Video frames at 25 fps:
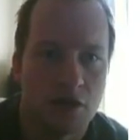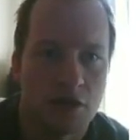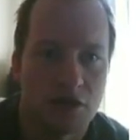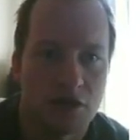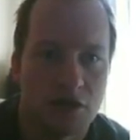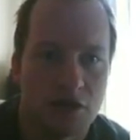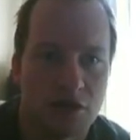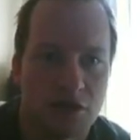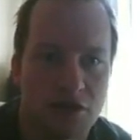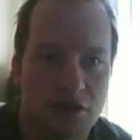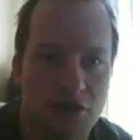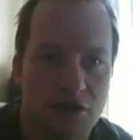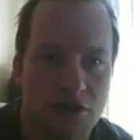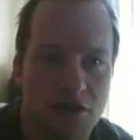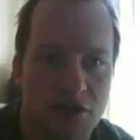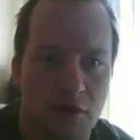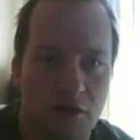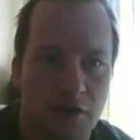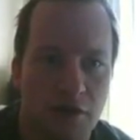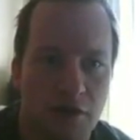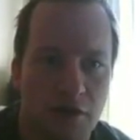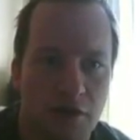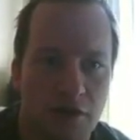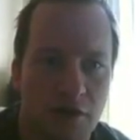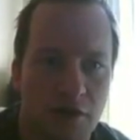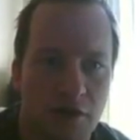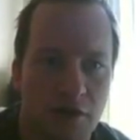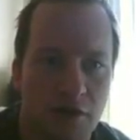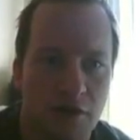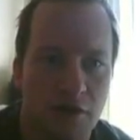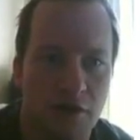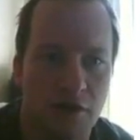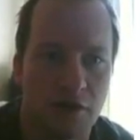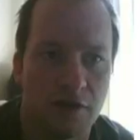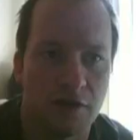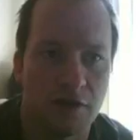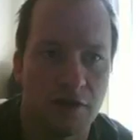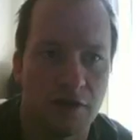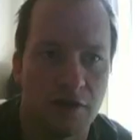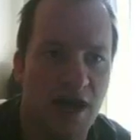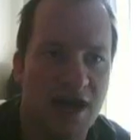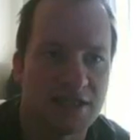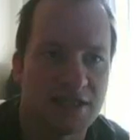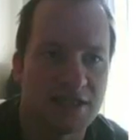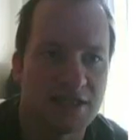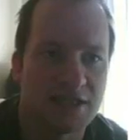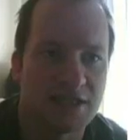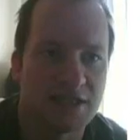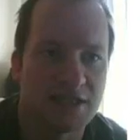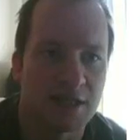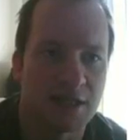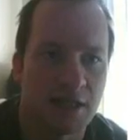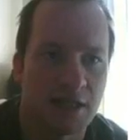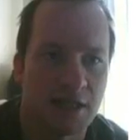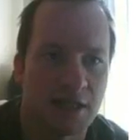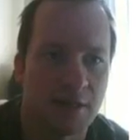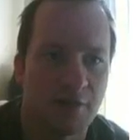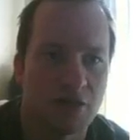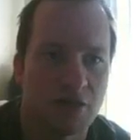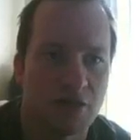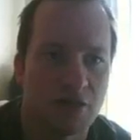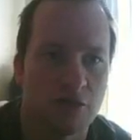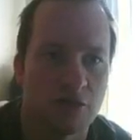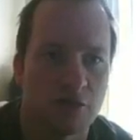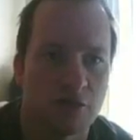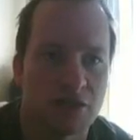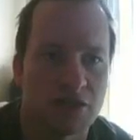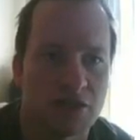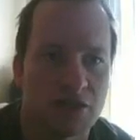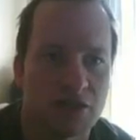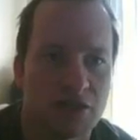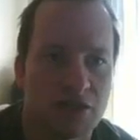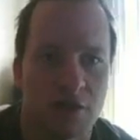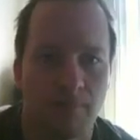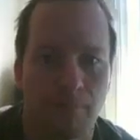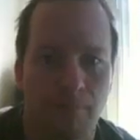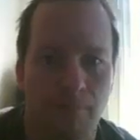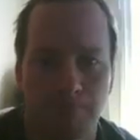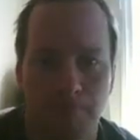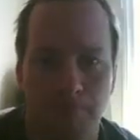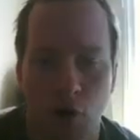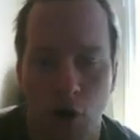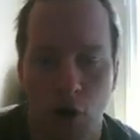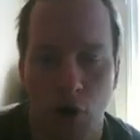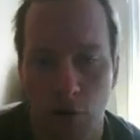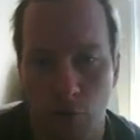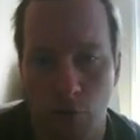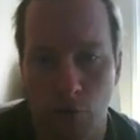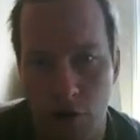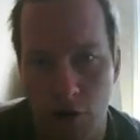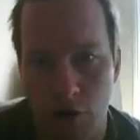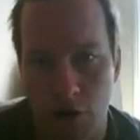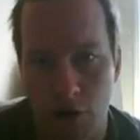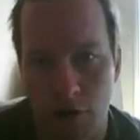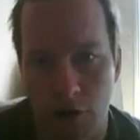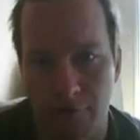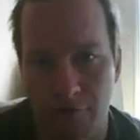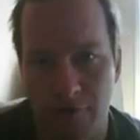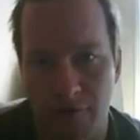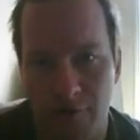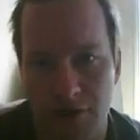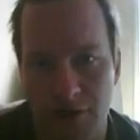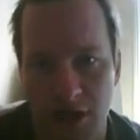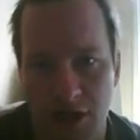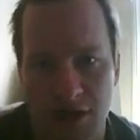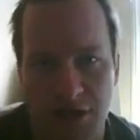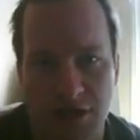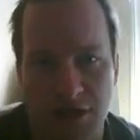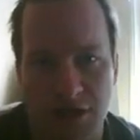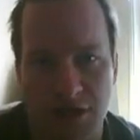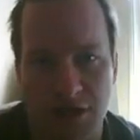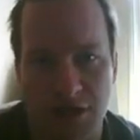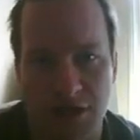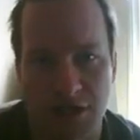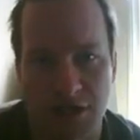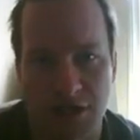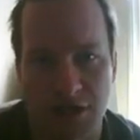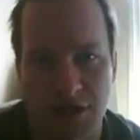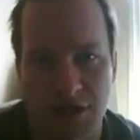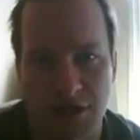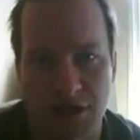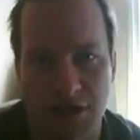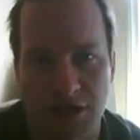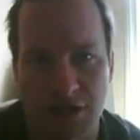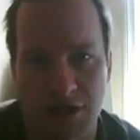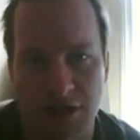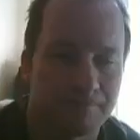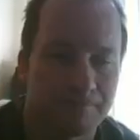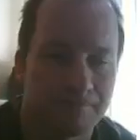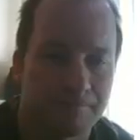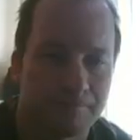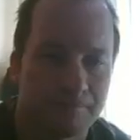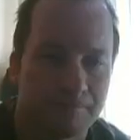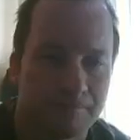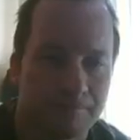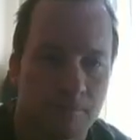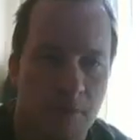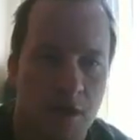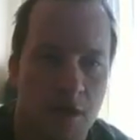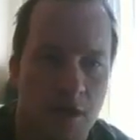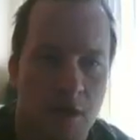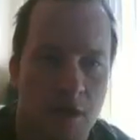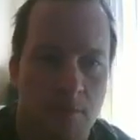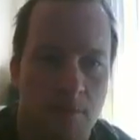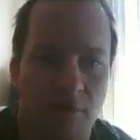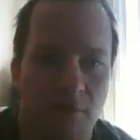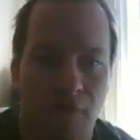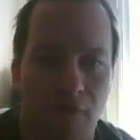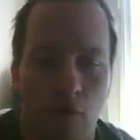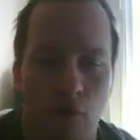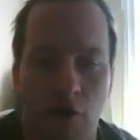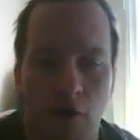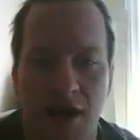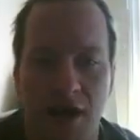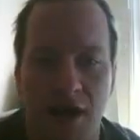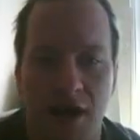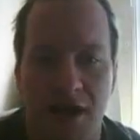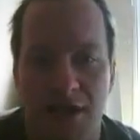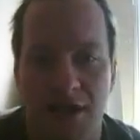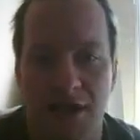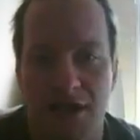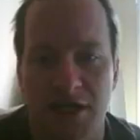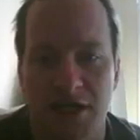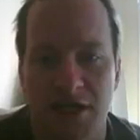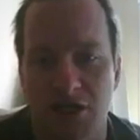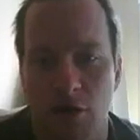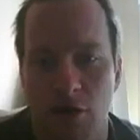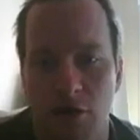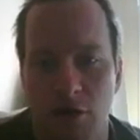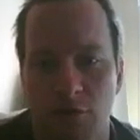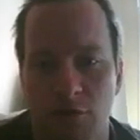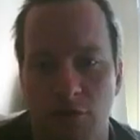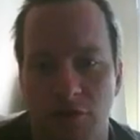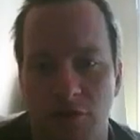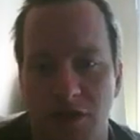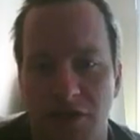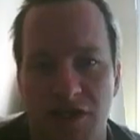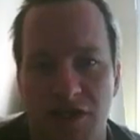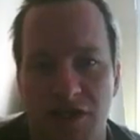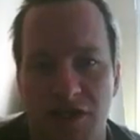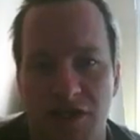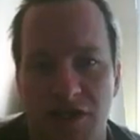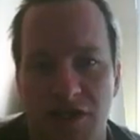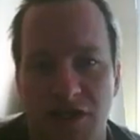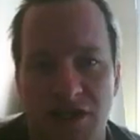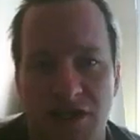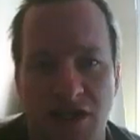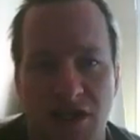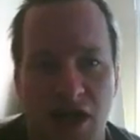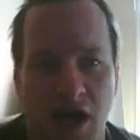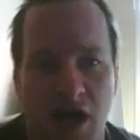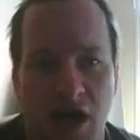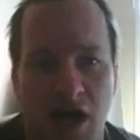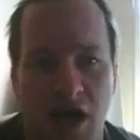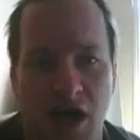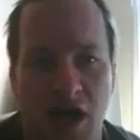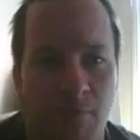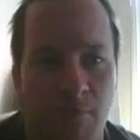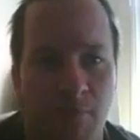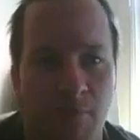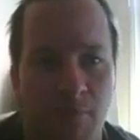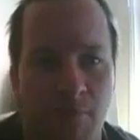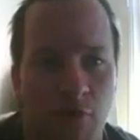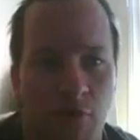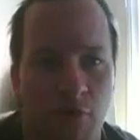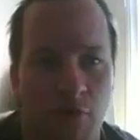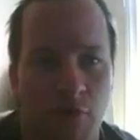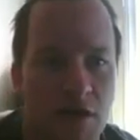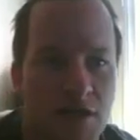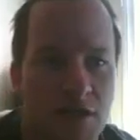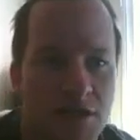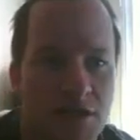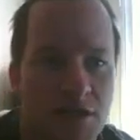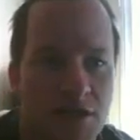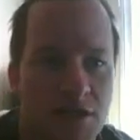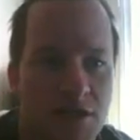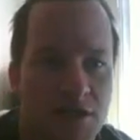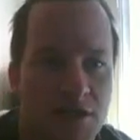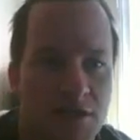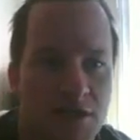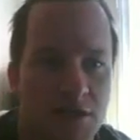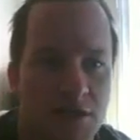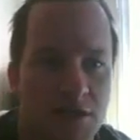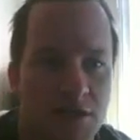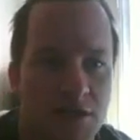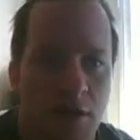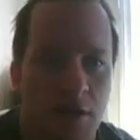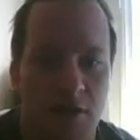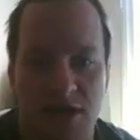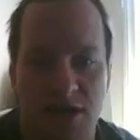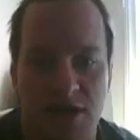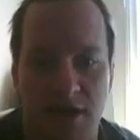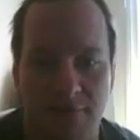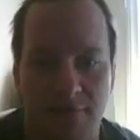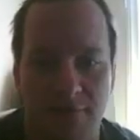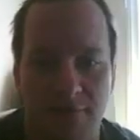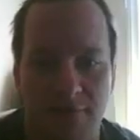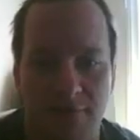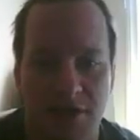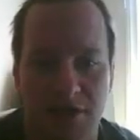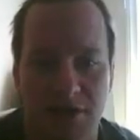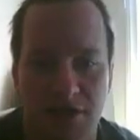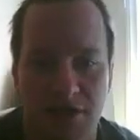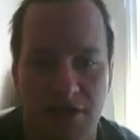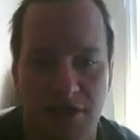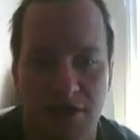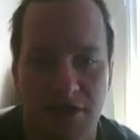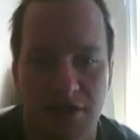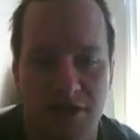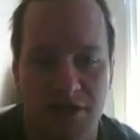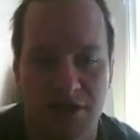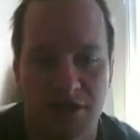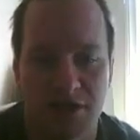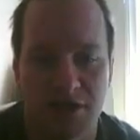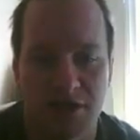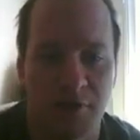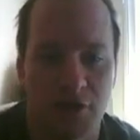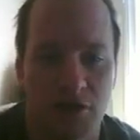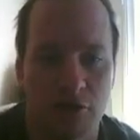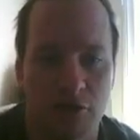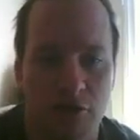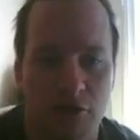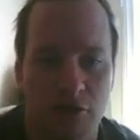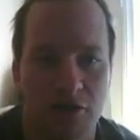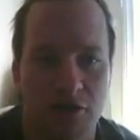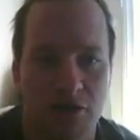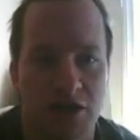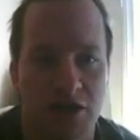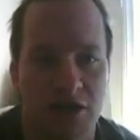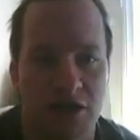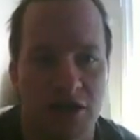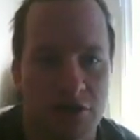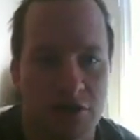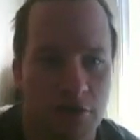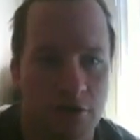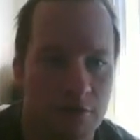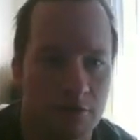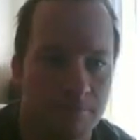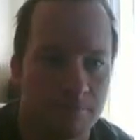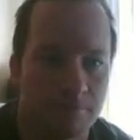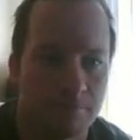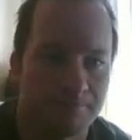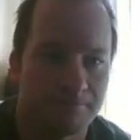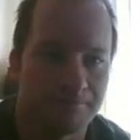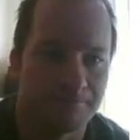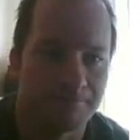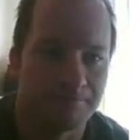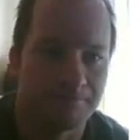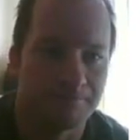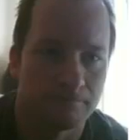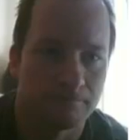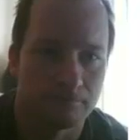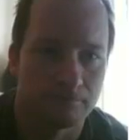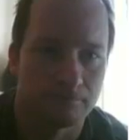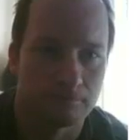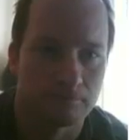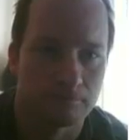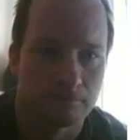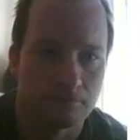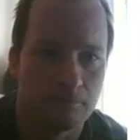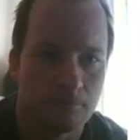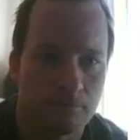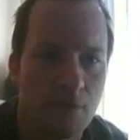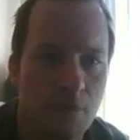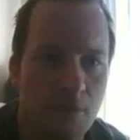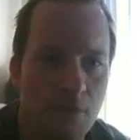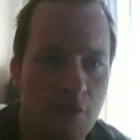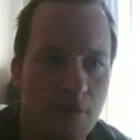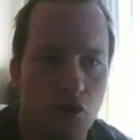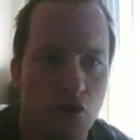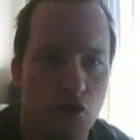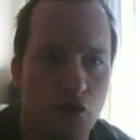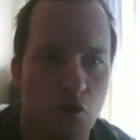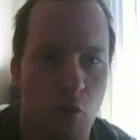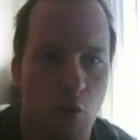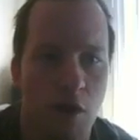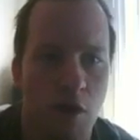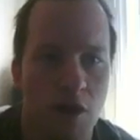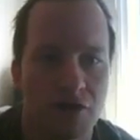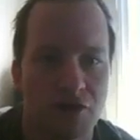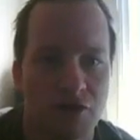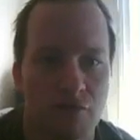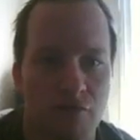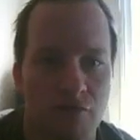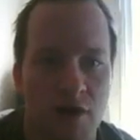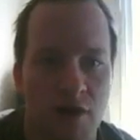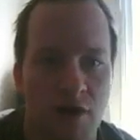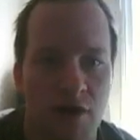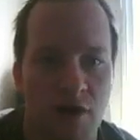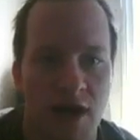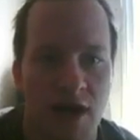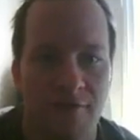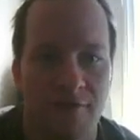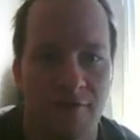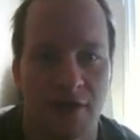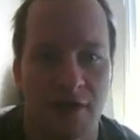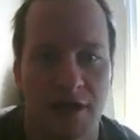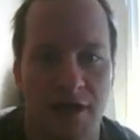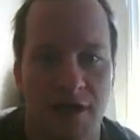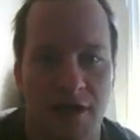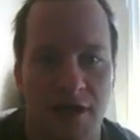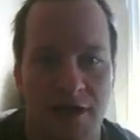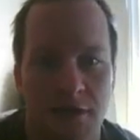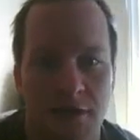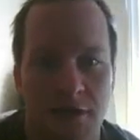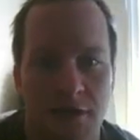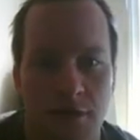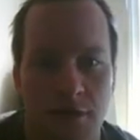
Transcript: So the last thing that I'm going to do in this part one of this case study, before I get started with the design process, because every time you do a t-shirt, you want to have an